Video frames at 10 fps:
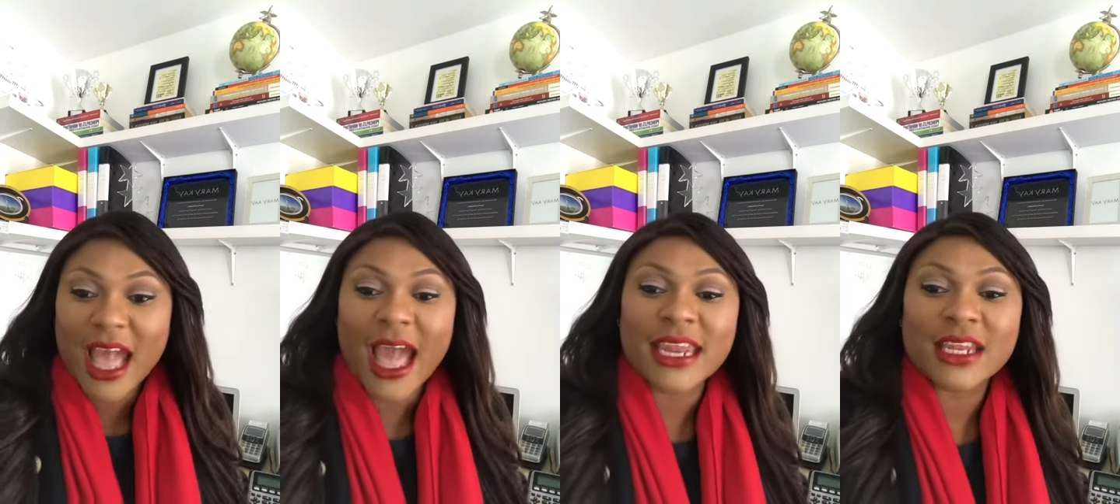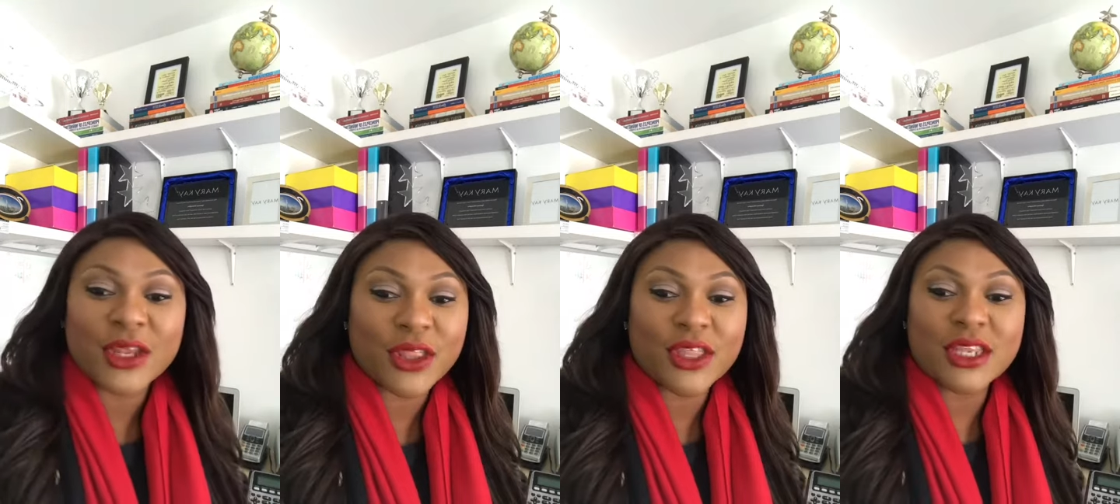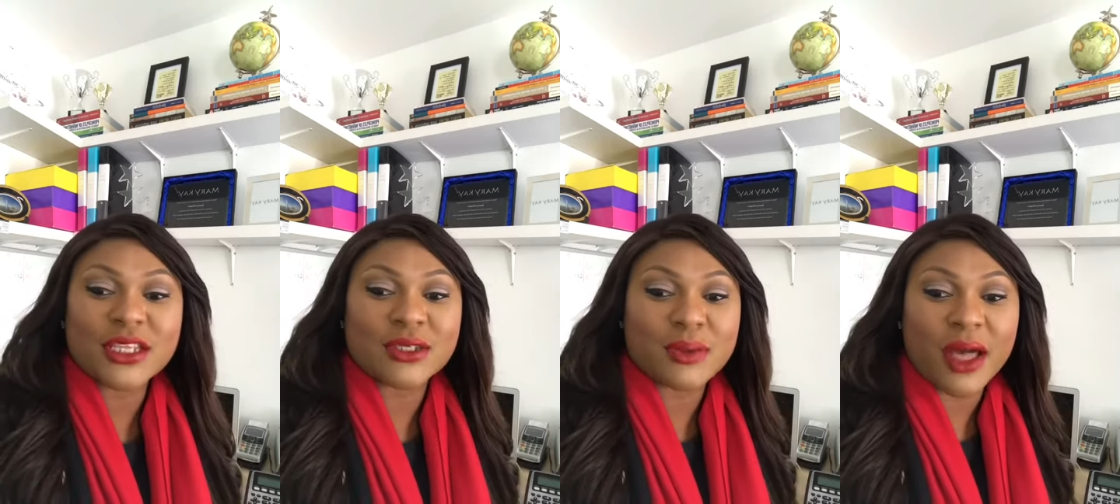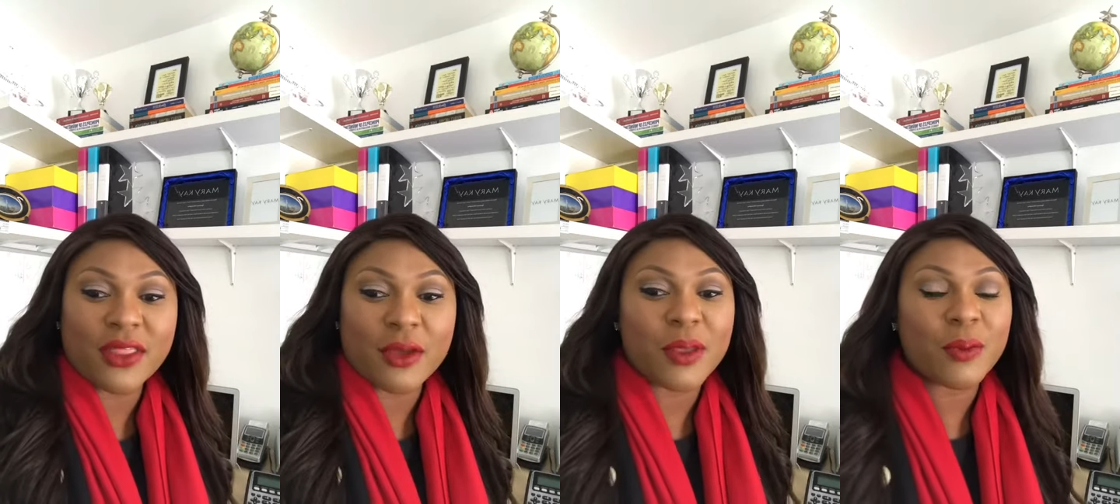And another thing is, well,
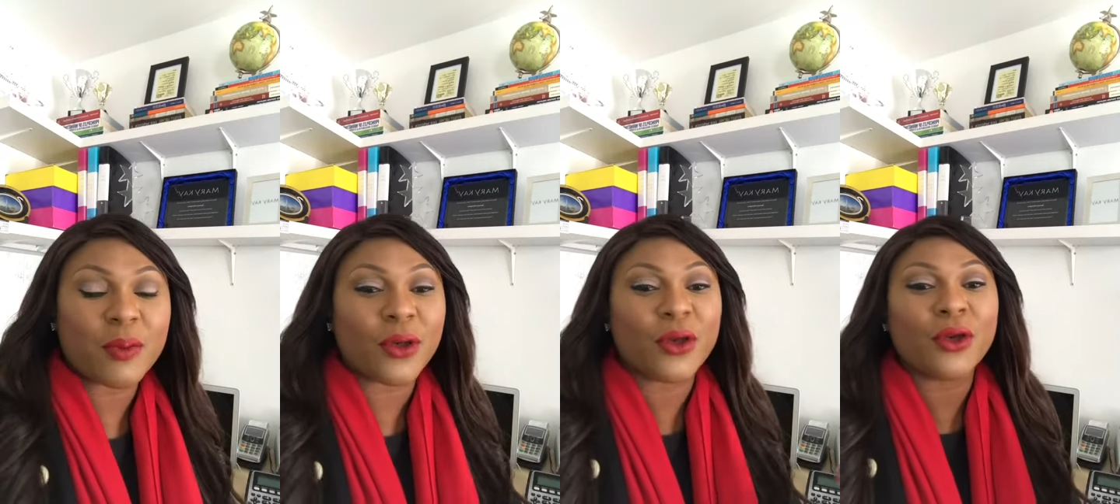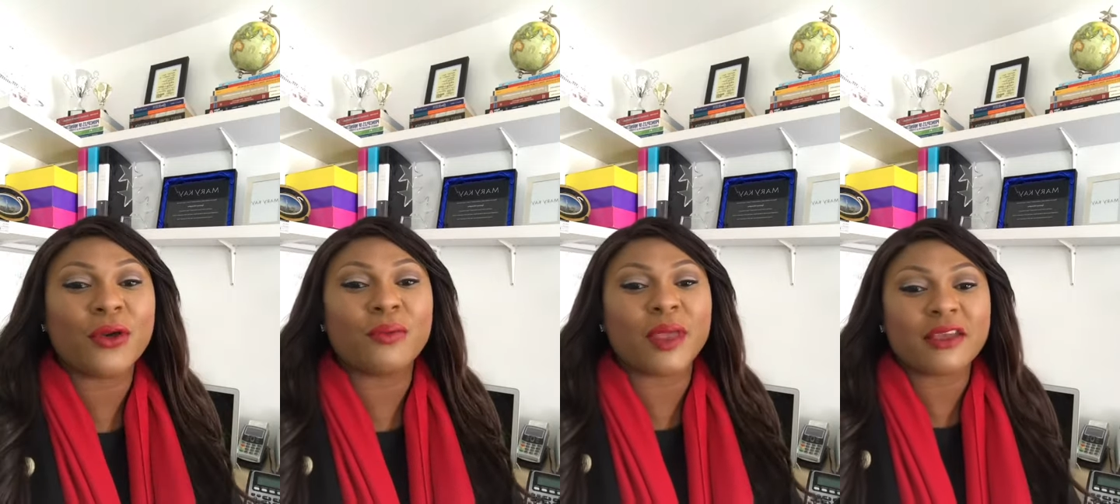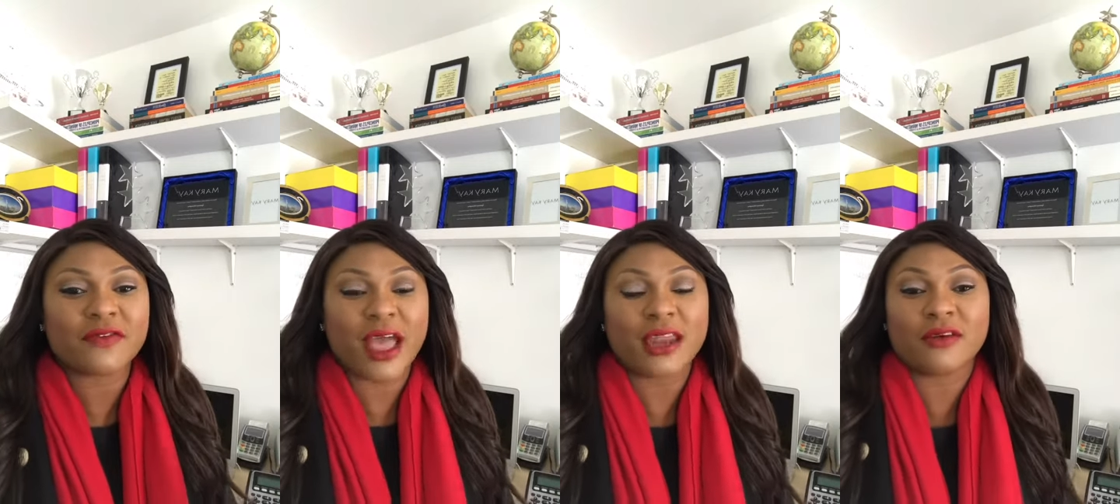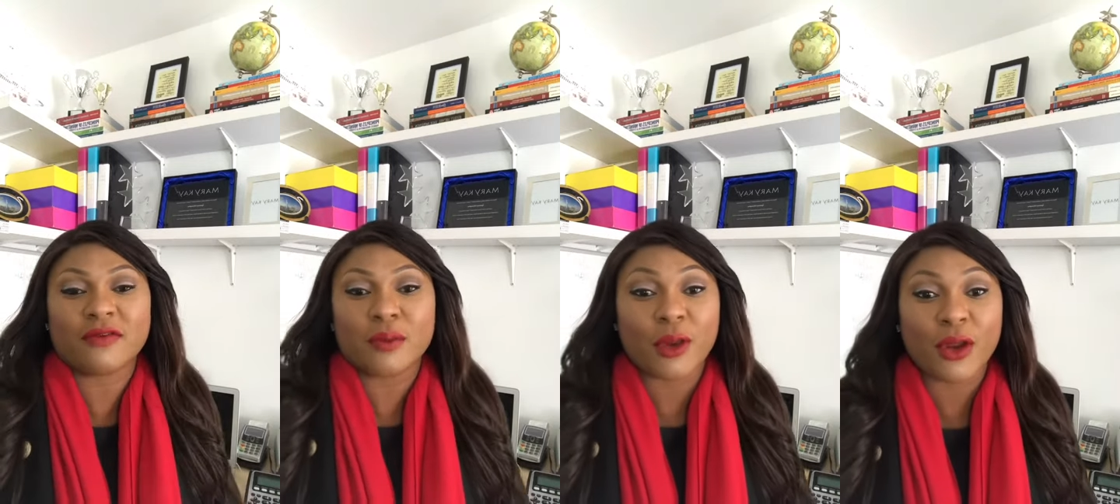there are people who are big fan of
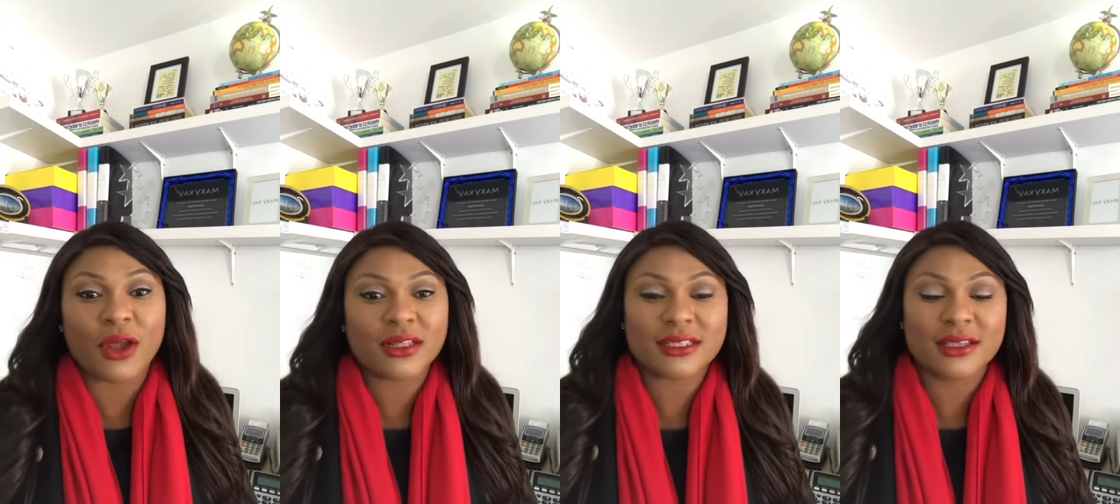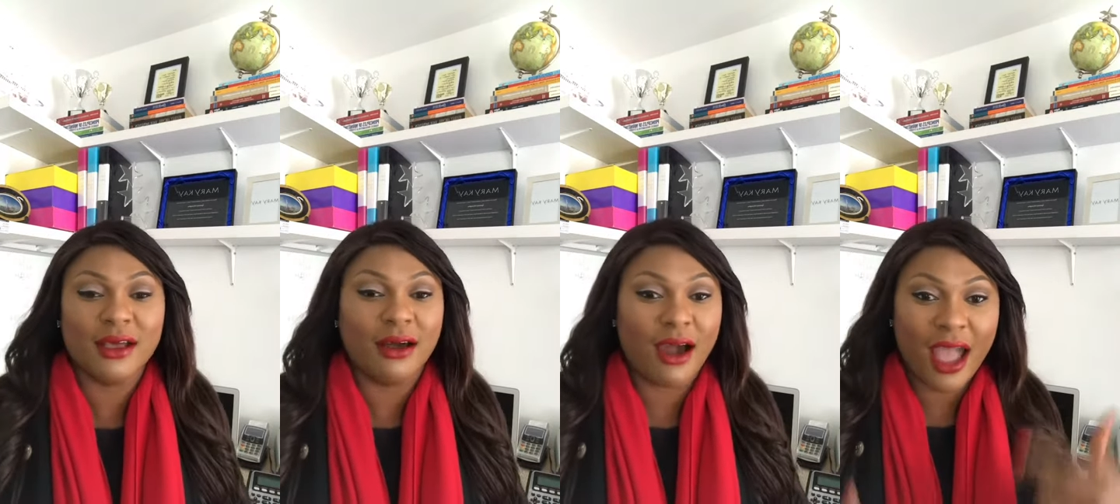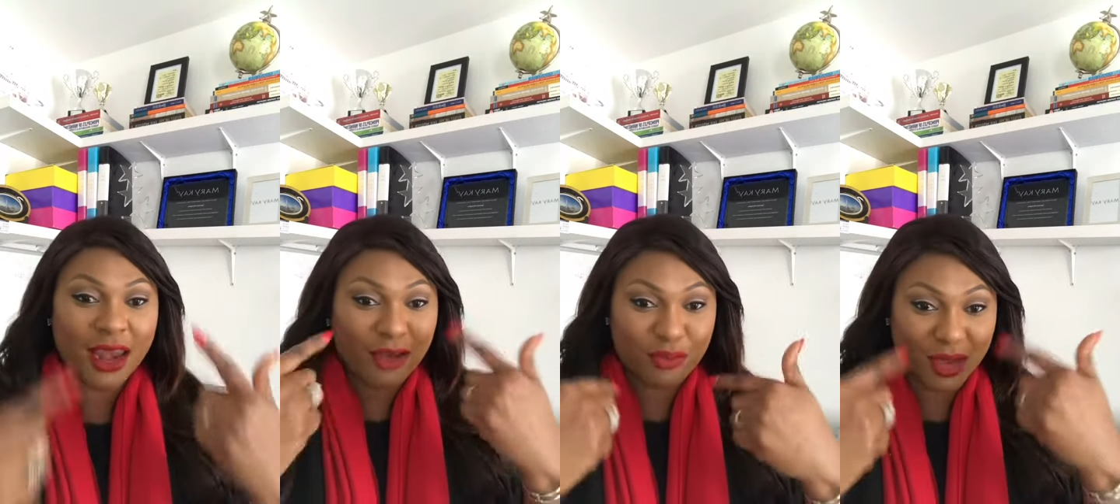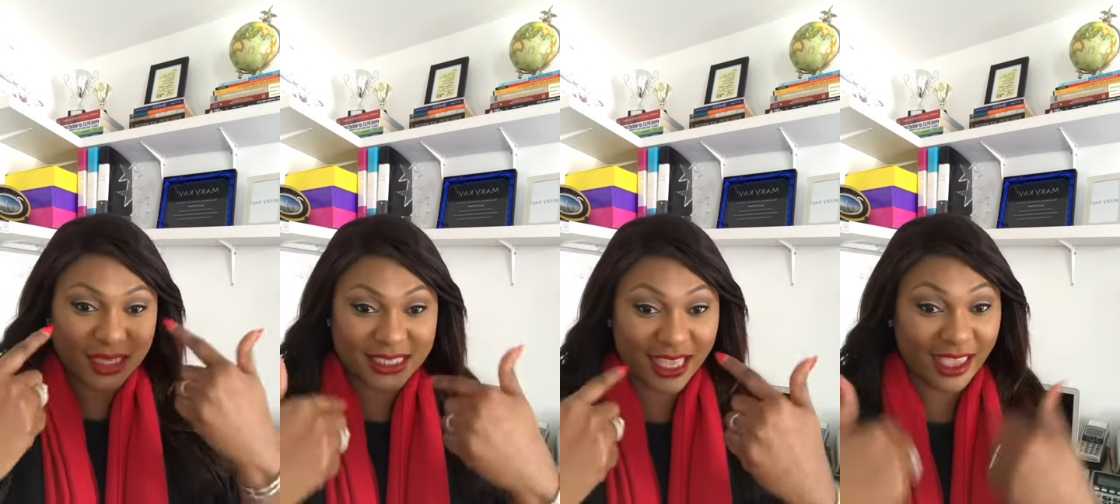the products. I love my
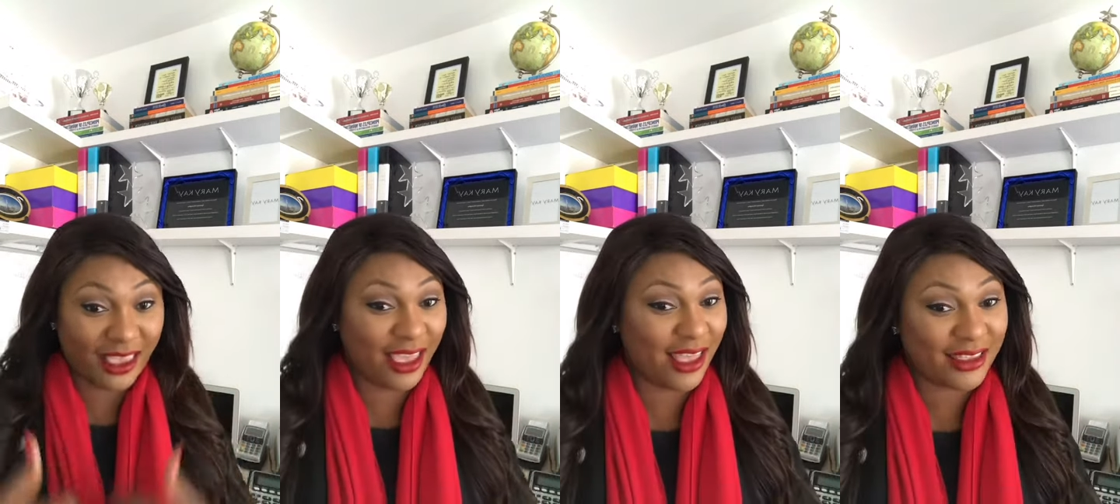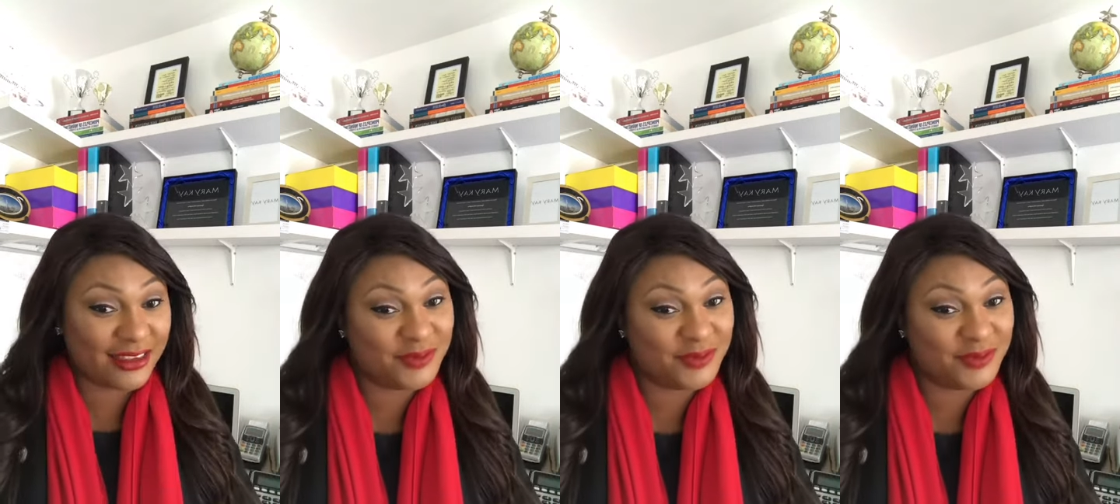skincare.